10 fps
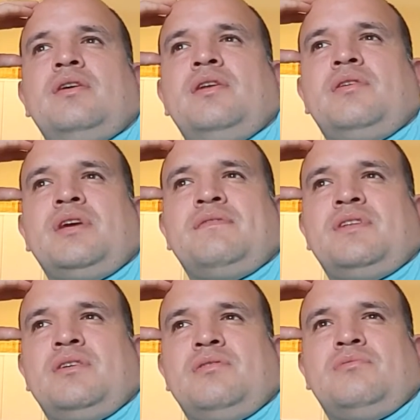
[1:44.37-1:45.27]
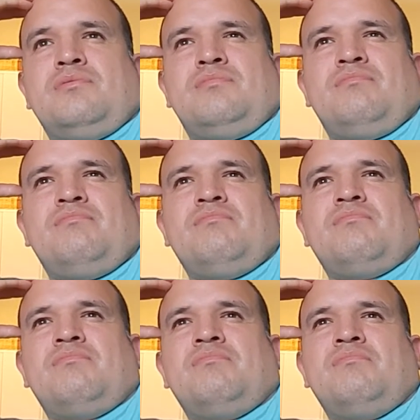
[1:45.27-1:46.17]
you know, even though
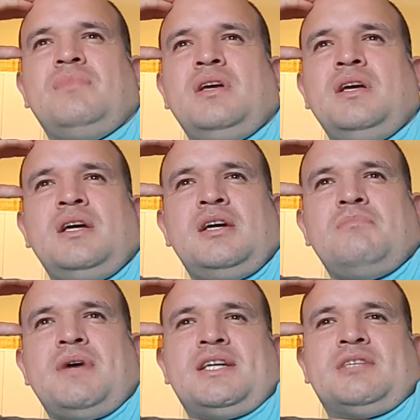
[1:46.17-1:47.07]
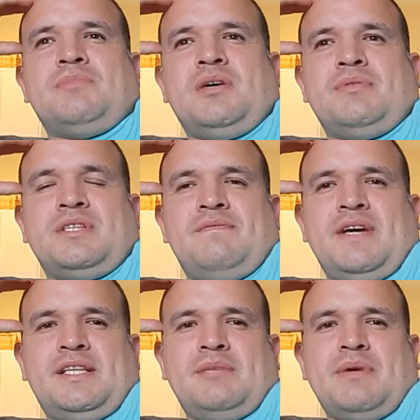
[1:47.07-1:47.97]
basketball was
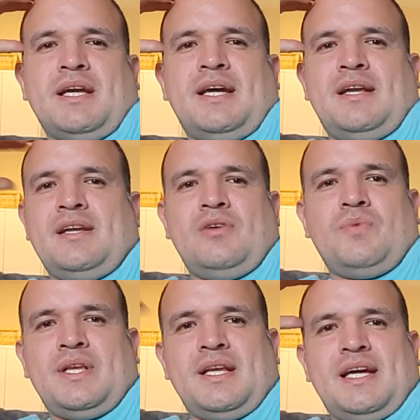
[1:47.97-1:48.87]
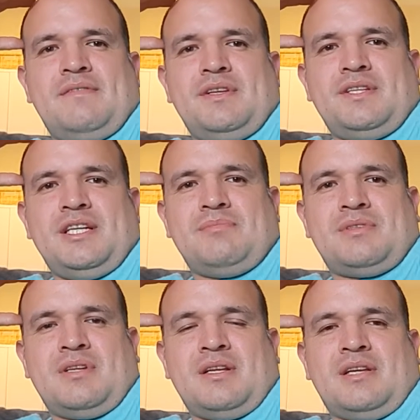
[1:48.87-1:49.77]
invented by Canada, we didn't have any teams.
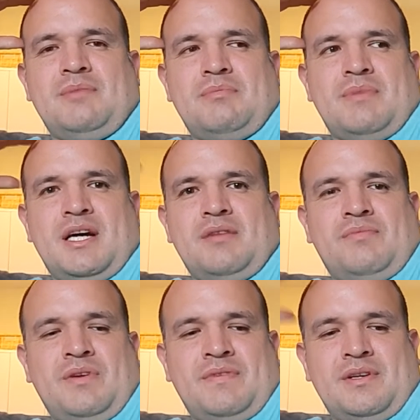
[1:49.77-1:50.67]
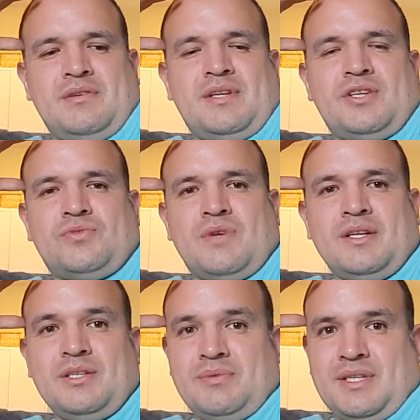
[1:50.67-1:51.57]
Then keep in mind, we found out that
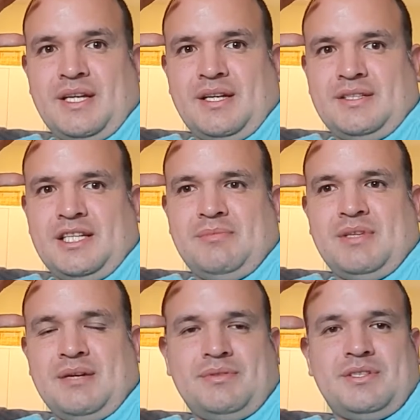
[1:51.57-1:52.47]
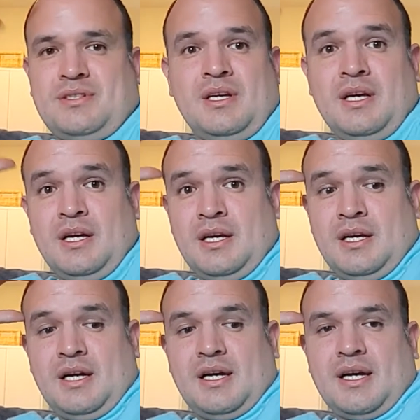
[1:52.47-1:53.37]
Toronto was getting a team, and that was just,
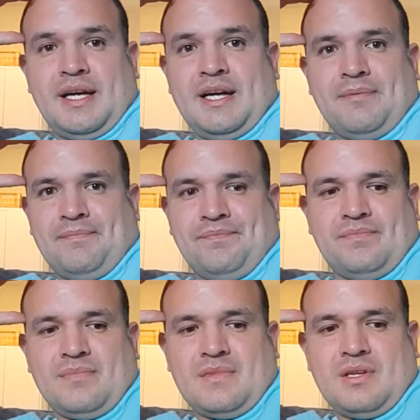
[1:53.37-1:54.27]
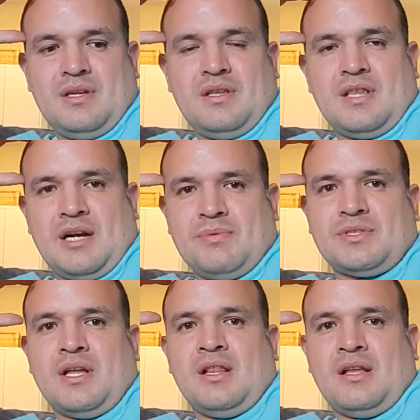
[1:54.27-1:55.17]
again, there was
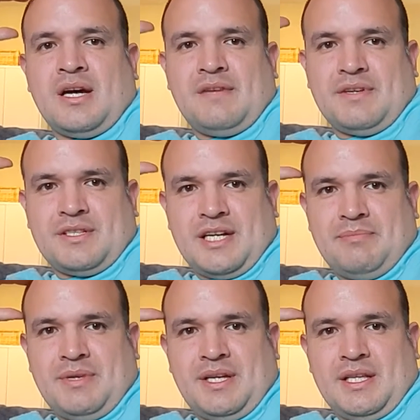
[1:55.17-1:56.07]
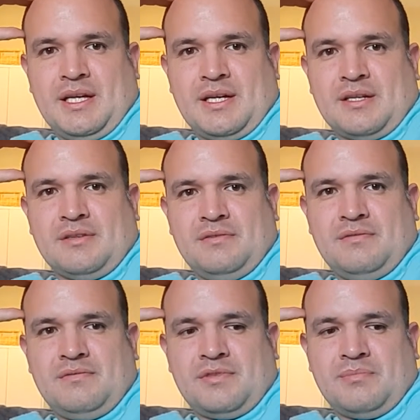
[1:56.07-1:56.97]
a lot of excitement in the air
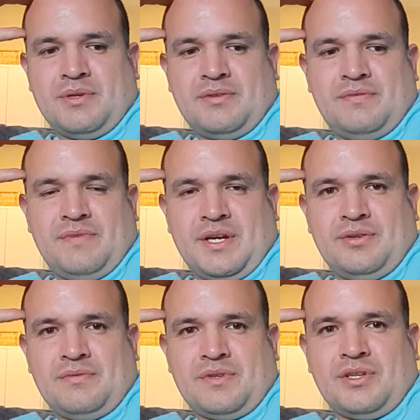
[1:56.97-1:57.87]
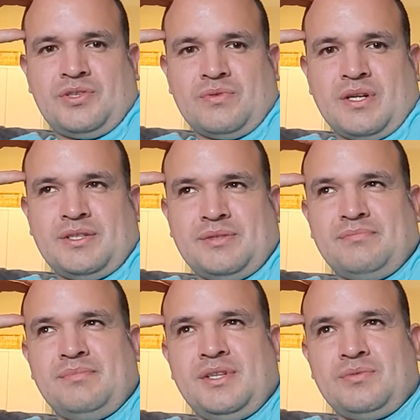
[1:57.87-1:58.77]
for both Vancouver and Toronto
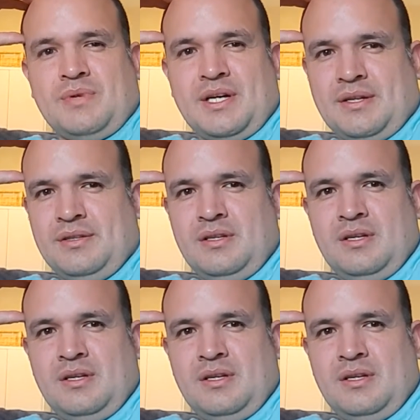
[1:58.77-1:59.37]
as well.